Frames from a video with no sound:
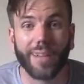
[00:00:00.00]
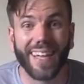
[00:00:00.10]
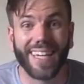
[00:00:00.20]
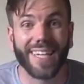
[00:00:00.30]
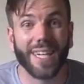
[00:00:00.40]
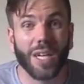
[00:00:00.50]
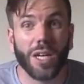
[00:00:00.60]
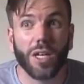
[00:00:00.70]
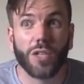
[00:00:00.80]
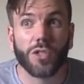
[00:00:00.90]
like
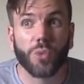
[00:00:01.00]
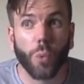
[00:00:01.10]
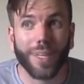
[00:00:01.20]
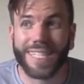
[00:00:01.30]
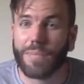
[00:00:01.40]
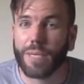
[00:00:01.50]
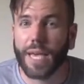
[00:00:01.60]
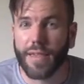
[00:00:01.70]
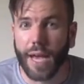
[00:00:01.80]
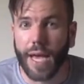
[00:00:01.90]
20
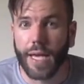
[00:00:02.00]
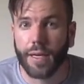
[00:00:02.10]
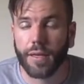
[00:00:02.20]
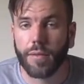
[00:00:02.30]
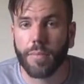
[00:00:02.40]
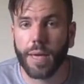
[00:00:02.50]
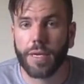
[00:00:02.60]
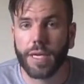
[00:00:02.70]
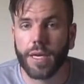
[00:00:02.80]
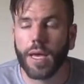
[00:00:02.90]
psi
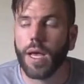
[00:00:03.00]
maybe,